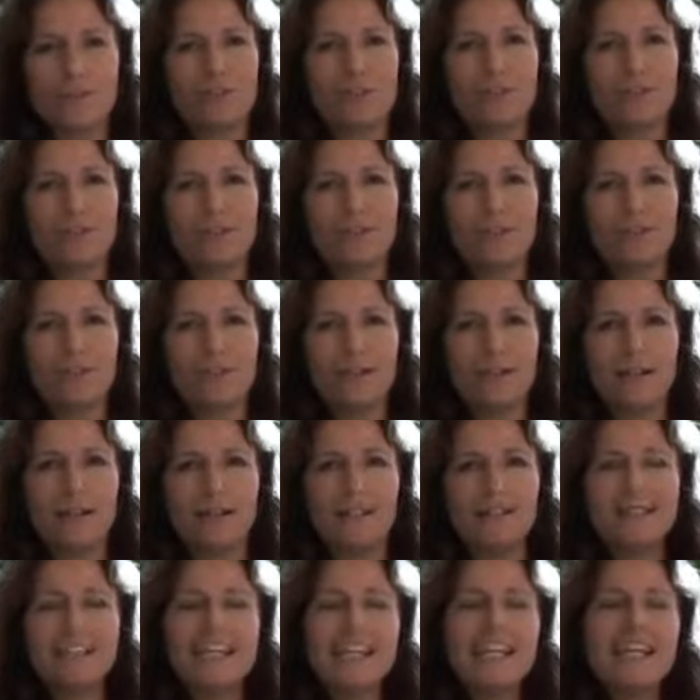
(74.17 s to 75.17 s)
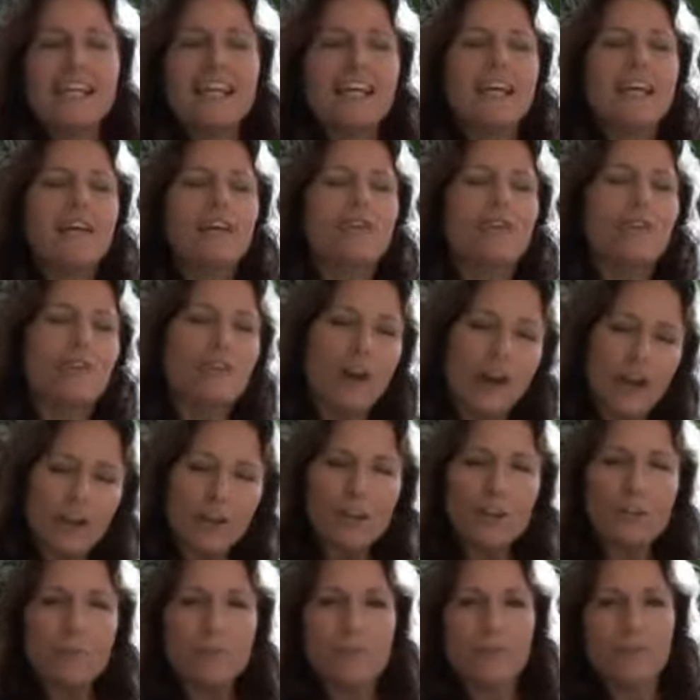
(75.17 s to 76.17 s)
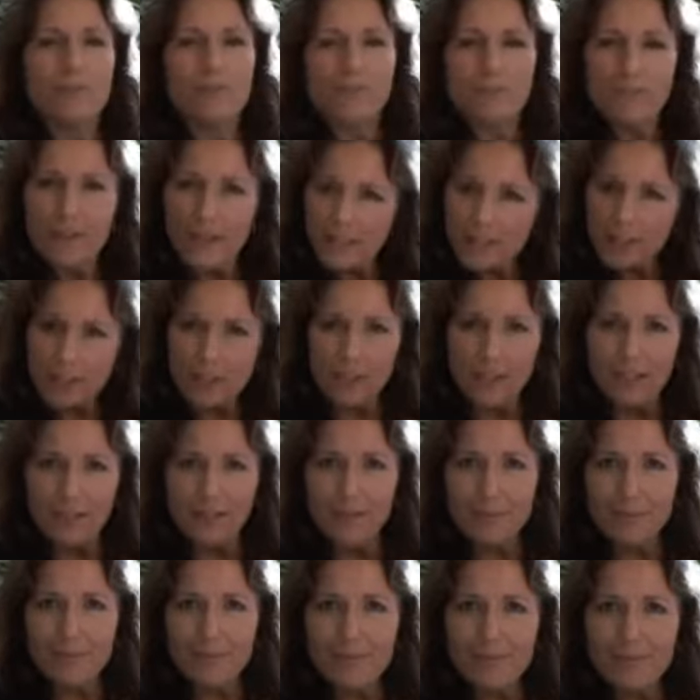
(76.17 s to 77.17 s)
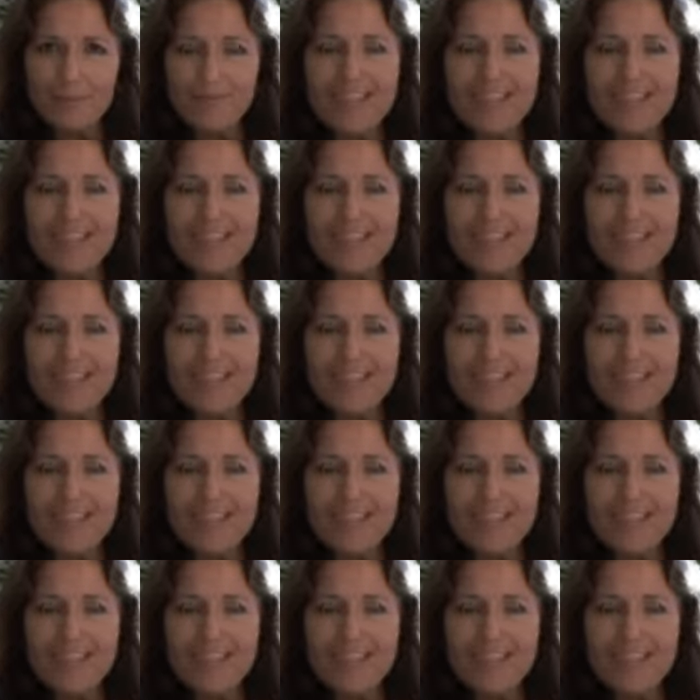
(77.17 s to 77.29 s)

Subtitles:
retreats, I realized it's not your profession,